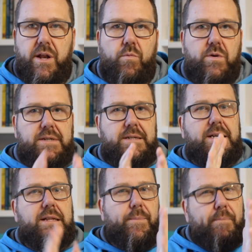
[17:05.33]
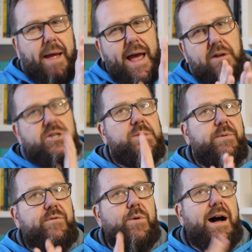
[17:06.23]
And it wasn't till about just
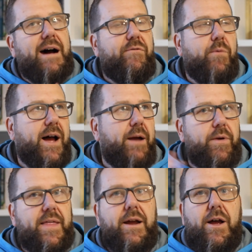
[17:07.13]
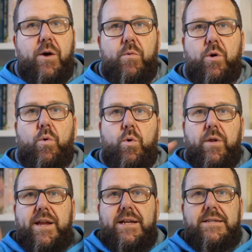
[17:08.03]
before halfway where all
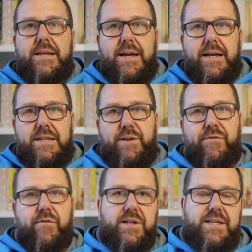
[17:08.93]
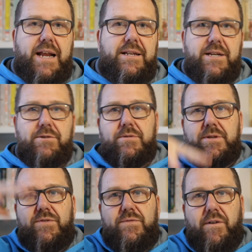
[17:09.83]
of these different tentacles
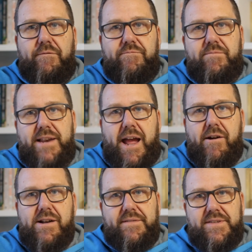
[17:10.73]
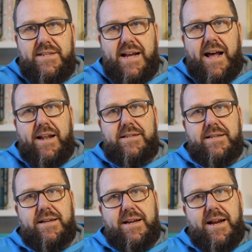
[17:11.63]
of narrative started
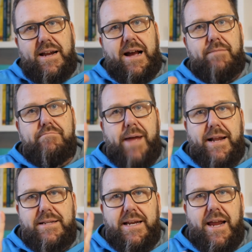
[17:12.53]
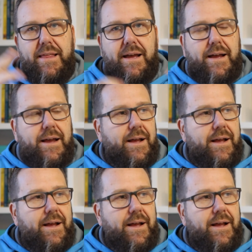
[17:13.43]
to come back together